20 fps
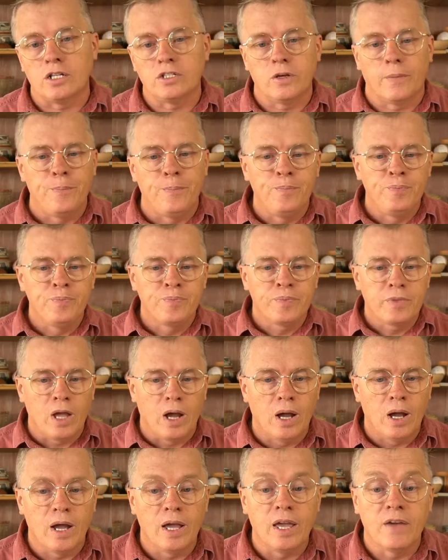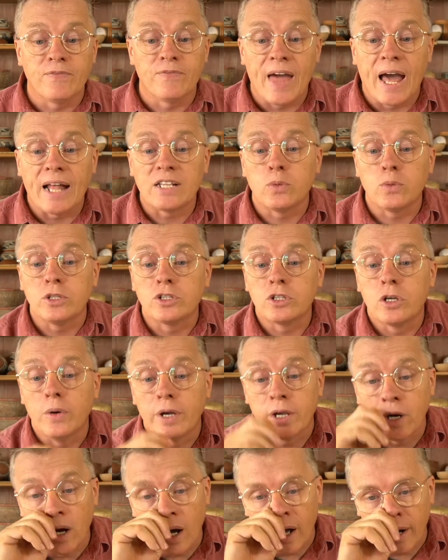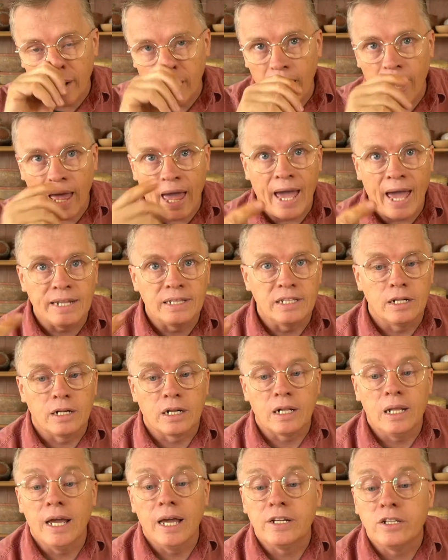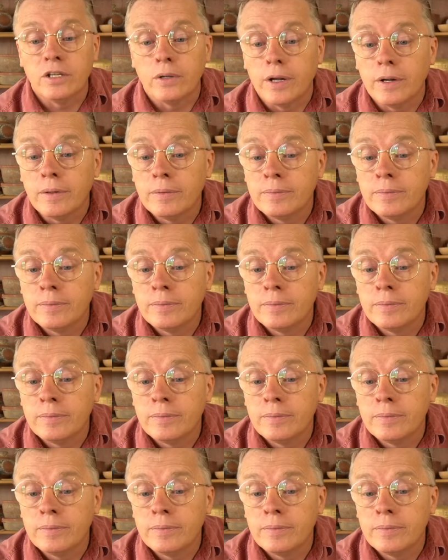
So uh, if that's what's going on, add a little clay to it.